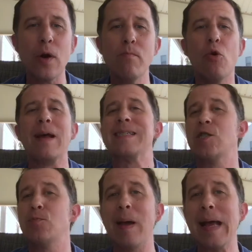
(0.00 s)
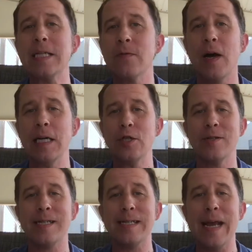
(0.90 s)
and more expansive
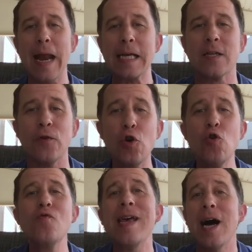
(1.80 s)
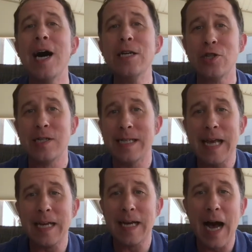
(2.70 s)
understandings of who they
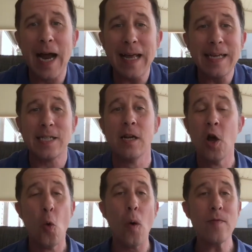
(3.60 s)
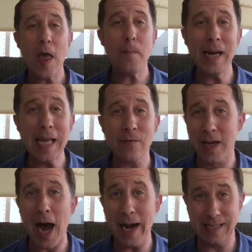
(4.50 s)
understand God is and what they believe
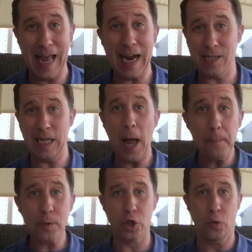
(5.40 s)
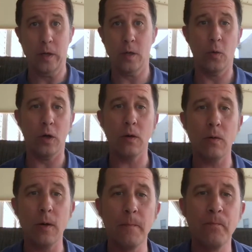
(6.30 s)
God is actually up to in the
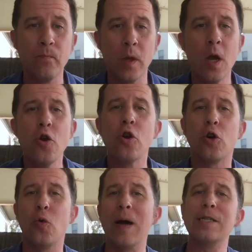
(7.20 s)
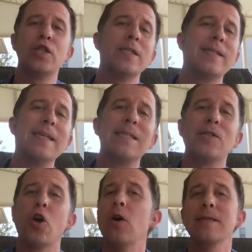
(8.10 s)
world. Your questions then
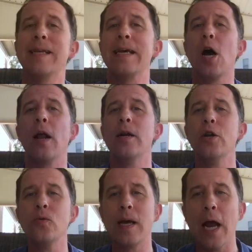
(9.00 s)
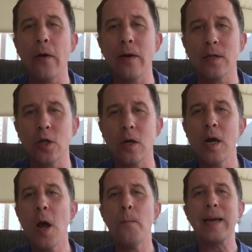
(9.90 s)
start to take on a new character
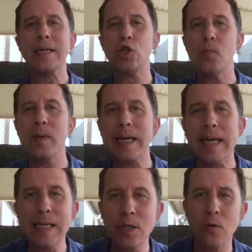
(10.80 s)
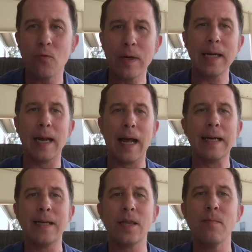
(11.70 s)
because you begin to
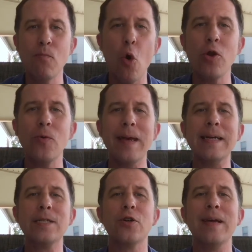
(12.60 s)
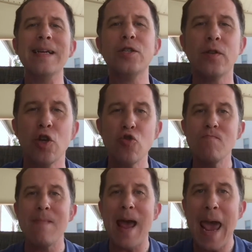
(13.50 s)
realize that the more you enter into the
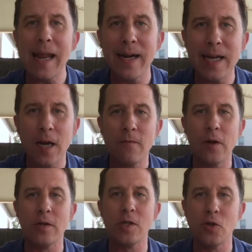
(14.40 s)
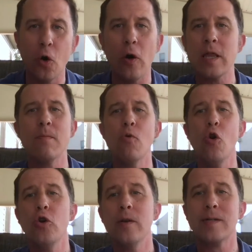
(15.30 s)
humanity of their story, the
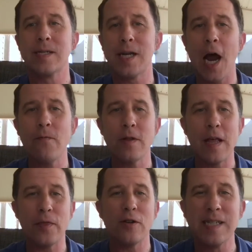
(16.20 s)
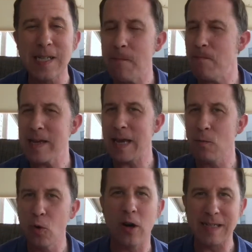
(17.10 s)
more you discover that there's something
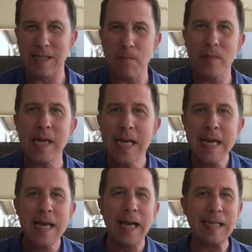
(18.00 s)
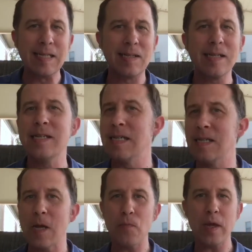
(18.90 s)
at work, something insistent,
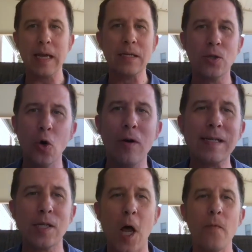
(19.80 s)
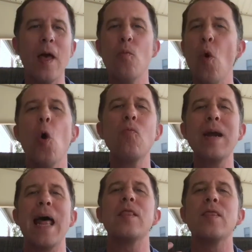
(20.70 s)
something enduring, something that won't
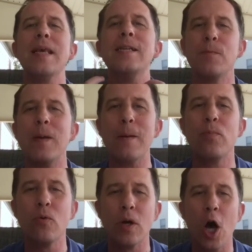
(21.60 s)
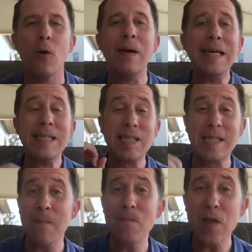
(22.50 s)
let these people go,
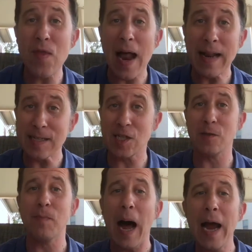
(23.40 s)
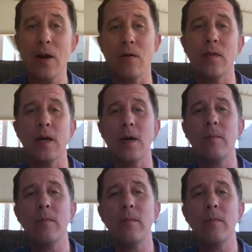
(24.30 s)
something that inspired them.